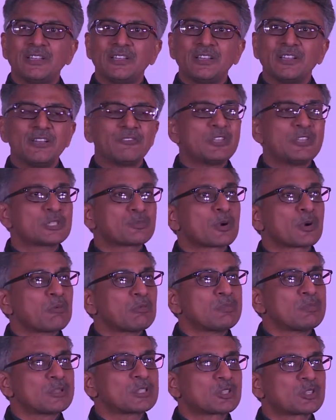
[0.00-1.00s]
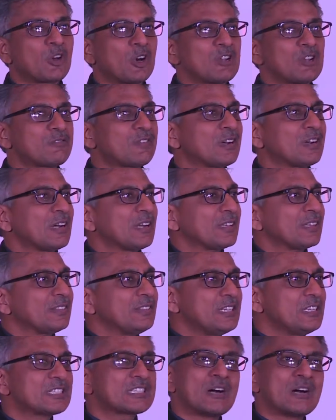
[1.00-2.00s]
If this problem is solved,
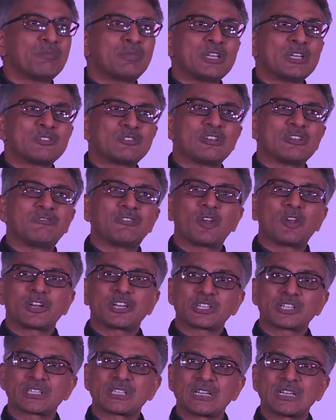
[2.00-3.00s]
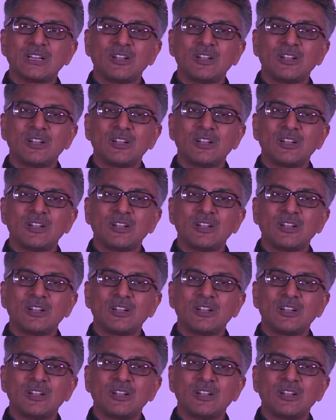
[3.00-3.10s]
these companies will flourish.